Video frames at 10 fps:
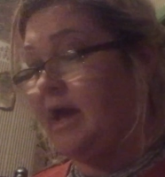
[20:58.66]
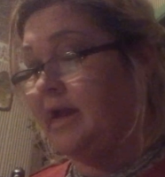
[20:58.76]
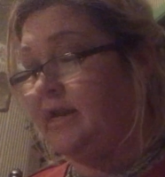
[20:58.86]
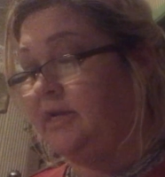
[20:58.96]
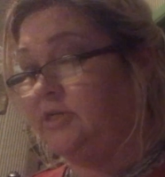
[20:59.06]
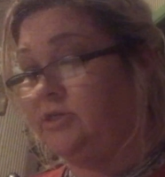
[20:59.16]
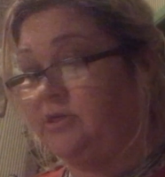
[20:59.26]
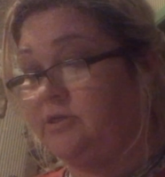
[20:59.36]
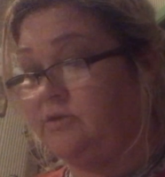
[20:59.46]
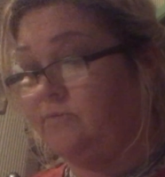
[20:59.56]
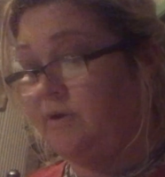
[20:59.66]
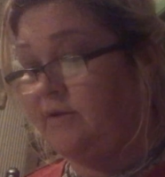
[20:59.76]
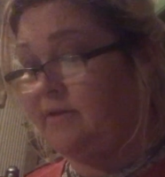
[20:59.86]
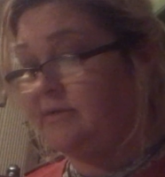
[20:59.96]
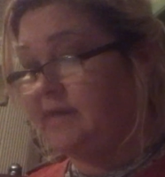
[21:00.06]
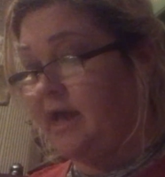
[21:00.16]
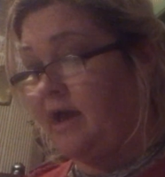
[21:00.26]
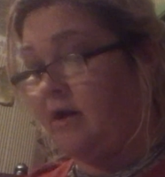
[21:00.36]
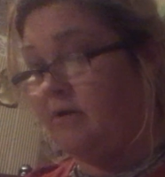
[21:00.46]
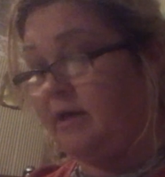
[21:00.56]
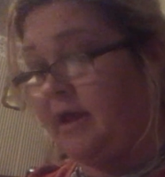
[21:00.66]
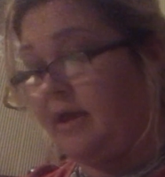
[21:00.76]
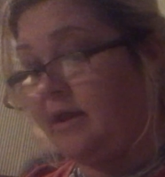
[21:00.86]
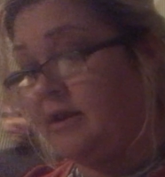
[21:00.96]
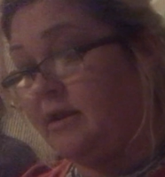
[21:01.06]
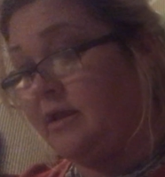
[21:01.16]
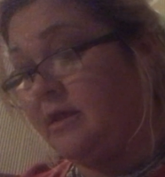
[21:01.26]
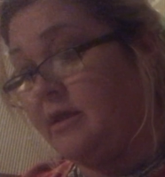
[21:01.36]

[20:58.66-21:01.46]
I need you to work those out, and